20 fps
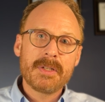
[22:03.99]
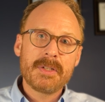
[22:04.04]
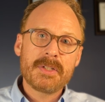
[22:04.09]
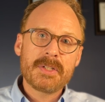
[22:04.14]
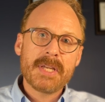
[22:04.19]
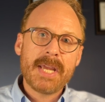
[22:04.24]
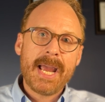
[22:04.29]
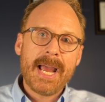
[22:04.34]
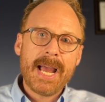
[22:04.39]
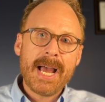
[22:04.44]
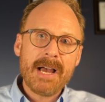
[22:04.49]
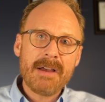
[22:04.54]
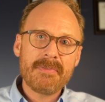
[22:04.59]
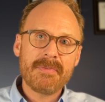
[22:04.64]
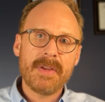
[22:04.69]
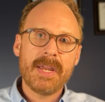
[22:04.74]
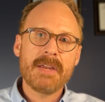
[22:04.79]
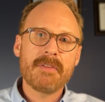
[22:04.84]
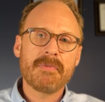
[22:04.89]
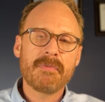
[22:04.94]
to have
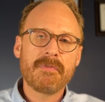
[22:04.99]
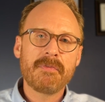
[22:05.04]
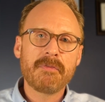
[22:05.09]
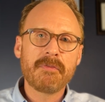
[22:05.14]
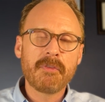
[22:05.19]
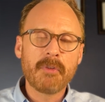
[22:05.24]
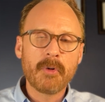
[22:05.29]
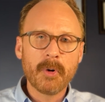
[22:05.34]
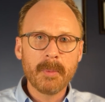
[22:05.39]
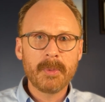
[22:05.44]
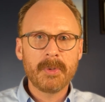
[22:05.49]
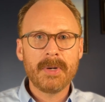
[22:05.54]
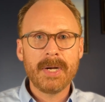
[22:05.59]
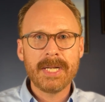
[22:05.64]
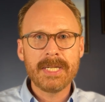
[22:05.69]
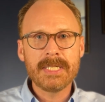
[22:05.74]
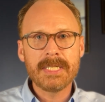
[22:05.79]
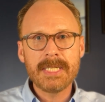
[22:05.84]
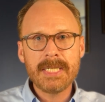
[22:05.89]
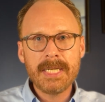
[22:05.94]
a formal
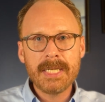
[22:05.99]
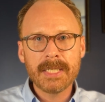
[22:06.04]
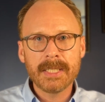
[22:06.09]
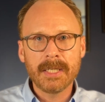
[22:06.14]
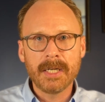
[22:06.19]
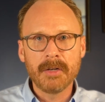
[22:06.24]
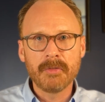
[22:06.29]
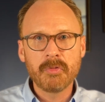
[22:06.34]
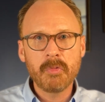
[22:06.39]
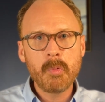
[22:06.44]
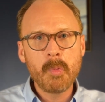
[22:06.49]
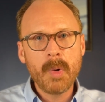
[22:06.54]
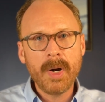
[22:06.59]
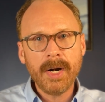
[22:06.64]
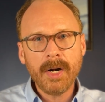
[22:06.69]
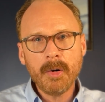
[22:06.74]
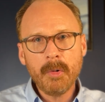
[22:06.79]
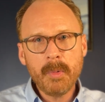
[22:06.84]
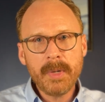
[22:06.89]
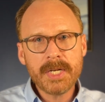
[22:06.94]
idea of
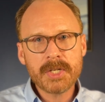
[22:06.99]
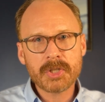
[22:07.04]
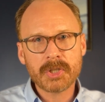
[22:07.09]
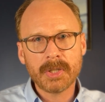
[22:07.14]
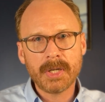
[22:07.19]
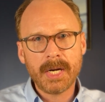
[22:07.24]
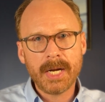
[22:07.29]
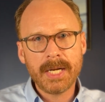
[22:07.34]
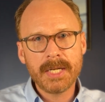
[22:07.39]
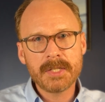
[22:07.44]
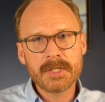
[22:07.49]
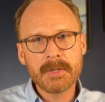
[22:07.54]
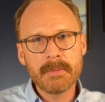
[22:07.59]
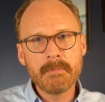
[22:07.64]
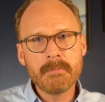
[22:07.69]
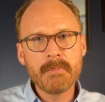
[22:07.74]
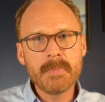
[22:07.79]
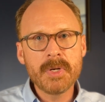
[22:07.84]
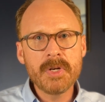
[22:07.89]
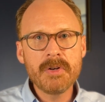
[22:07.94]
where are we trying to
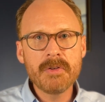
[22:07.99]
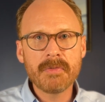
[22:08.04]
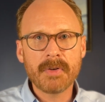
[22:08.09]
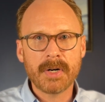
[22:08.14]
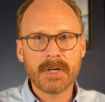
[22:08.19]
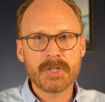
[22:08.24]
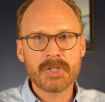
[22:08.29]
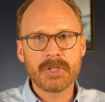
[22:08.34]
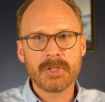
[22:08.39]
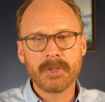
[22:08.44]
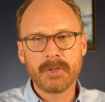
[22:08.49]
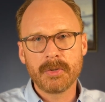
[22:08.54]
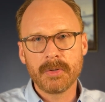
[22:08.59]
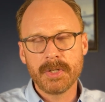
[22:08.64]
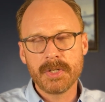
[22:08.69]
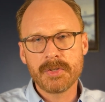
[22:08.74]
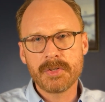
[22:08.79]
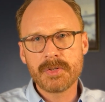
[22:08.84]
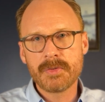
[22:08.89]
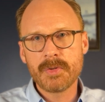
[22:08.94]
move our
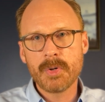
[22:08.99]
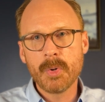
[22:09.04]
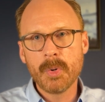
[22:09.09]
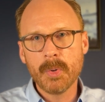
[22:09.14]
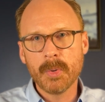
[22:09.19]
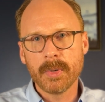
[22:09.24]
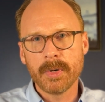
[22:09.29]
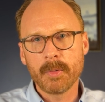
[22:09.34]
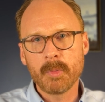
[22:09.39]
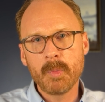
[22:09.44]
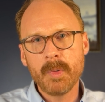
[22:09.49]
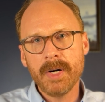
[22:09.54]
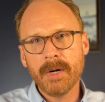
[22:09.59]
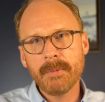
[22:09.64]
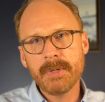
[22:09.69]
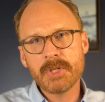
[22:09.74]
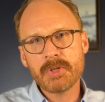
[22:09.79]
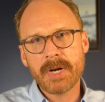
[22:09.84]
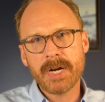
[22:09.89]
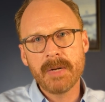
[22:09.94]
children toward, where are
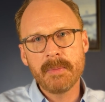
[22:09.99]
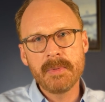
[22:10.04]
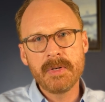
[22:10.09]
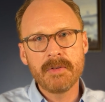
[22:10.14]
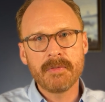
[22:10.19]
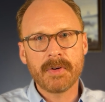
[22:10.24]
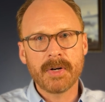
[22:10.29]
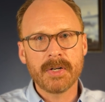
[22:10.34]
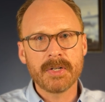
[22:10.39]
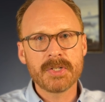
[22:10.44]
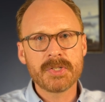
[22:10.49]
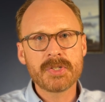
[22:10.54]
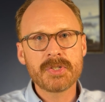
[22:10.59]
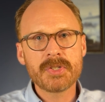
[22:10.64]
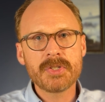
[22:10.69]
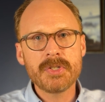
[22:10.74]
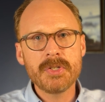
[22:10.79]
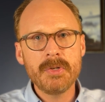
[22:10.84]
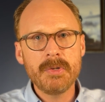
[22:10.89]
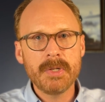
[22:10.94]
we trying to move our
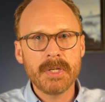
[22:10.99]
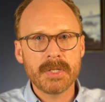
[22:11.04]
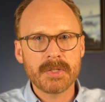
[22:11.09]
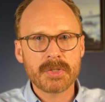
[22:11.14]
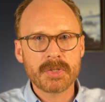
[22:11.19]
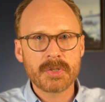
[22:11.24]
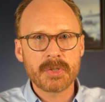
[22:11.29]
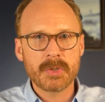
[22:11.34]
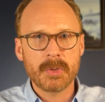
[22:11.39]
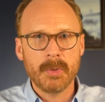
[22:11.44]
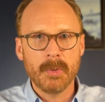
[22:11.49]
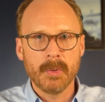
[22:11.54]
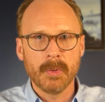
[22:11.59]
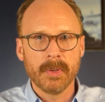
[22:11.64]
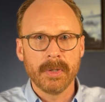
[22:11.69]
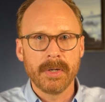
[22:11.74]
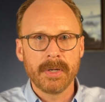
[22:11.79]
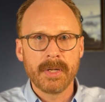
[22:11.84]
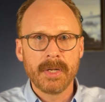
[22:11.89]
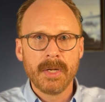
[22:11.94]
students
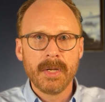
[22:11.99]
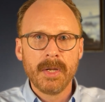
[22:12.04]
toward,